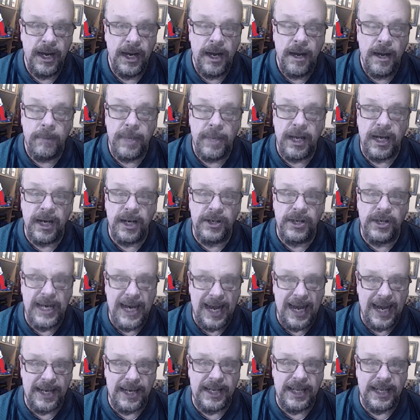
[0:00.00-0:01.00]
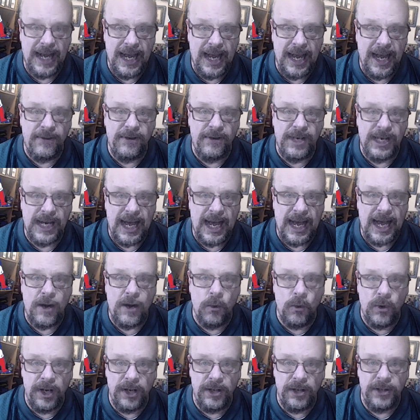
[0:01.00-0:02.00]
Because, yes, they have Zach
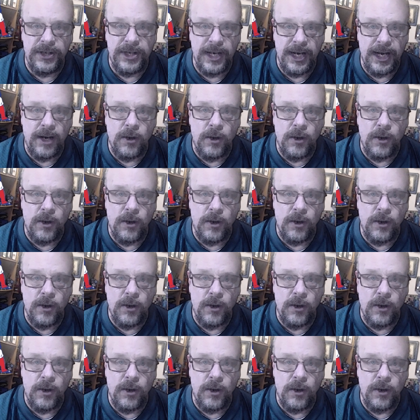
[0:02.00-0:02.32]
Wilson at